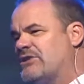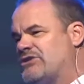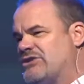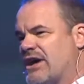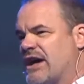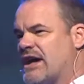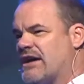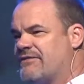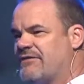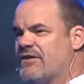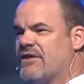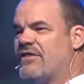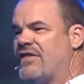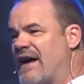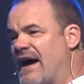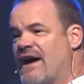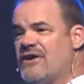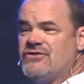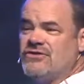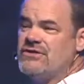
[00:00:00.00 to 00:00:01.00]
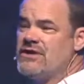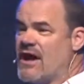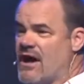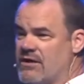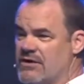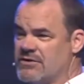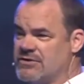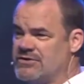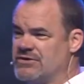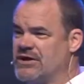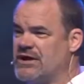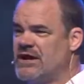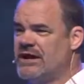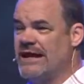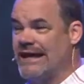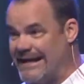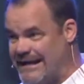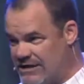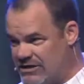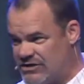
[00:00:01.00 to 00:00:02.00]
them a check for $1,000
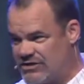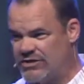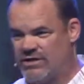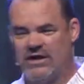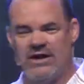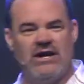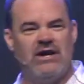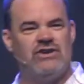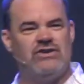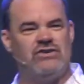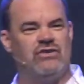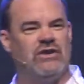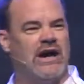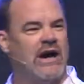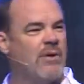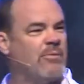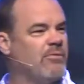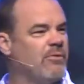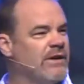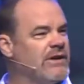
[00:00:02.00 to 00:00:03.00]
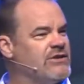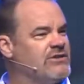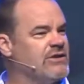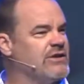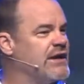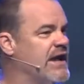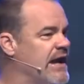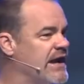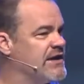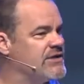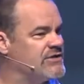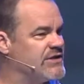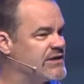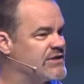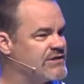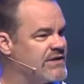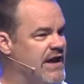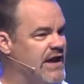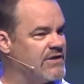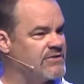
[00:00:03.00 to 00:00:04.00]
each to help reach the
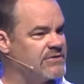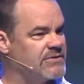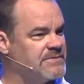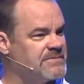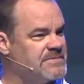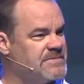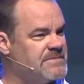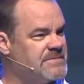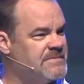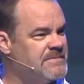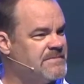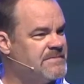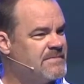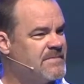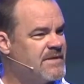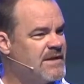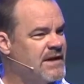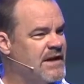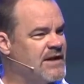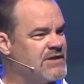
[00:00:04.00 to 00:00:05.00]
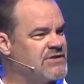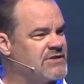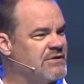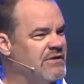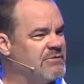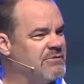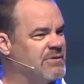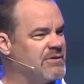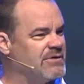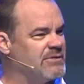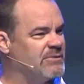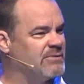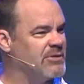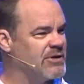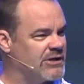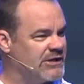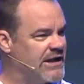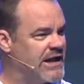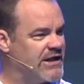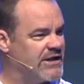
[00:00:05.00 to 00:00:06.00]
96,000. And so we
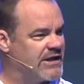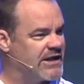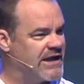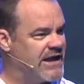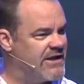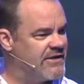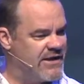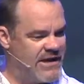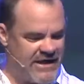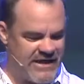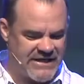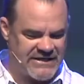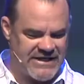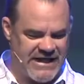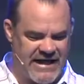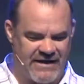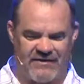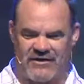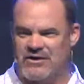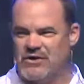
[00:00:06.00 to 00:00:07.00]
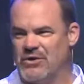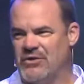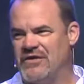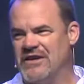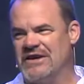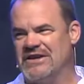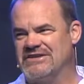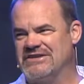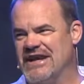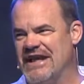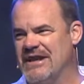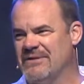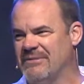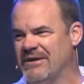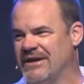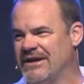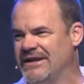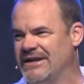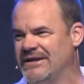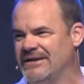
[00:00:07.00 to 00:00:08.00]
put a letter together. Yeah, that's kind of a cool thing to
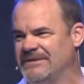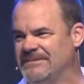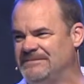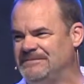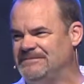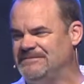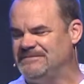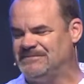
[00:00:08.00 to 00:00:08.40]
celebrate, isn't it?